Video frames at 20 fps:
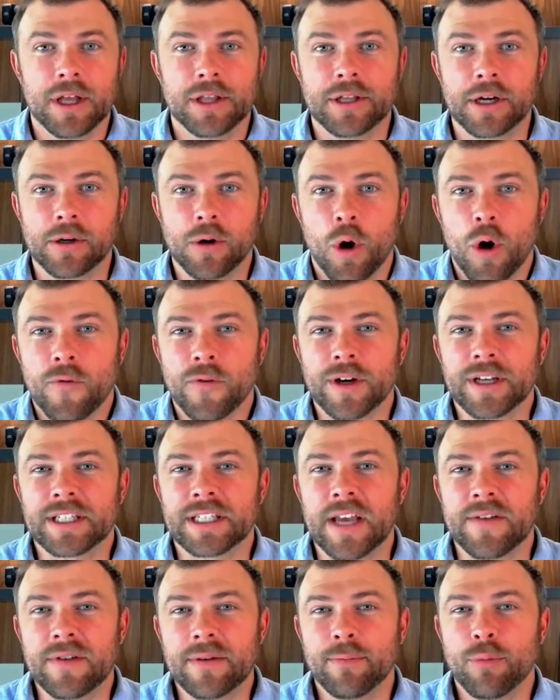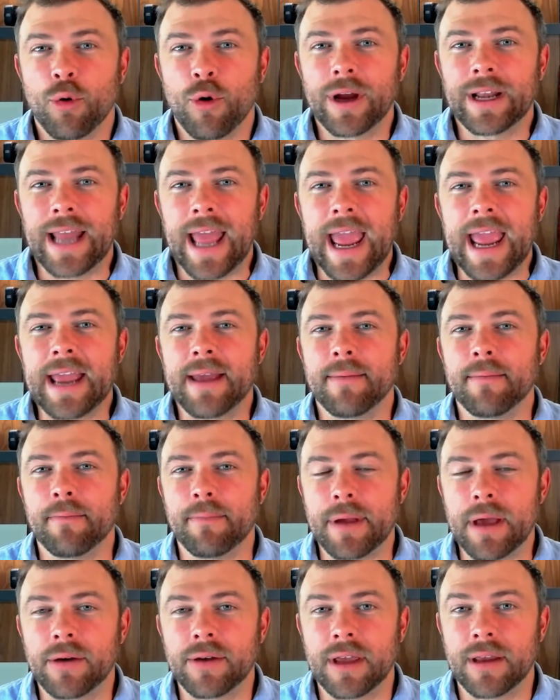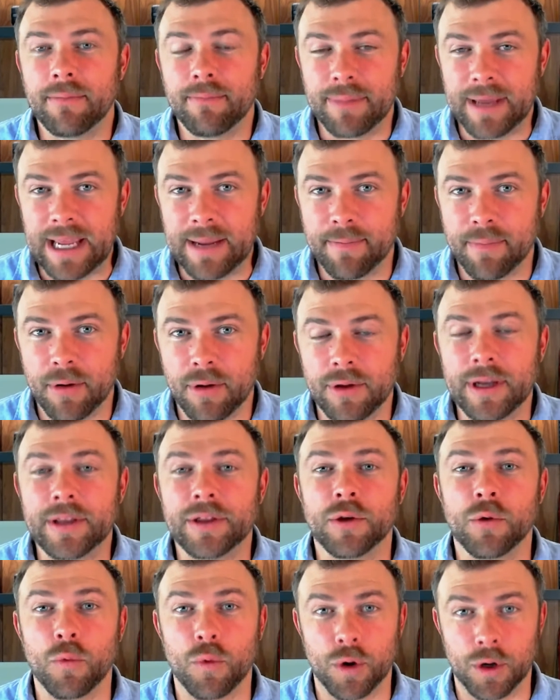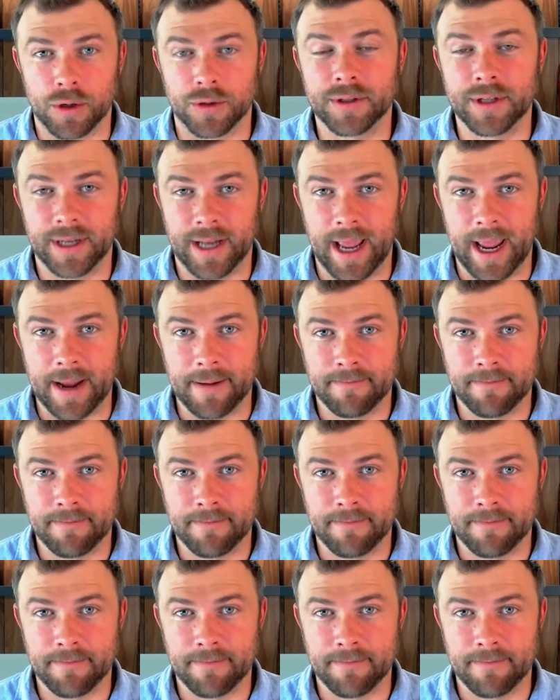There are over 7.8 billion people in the world today.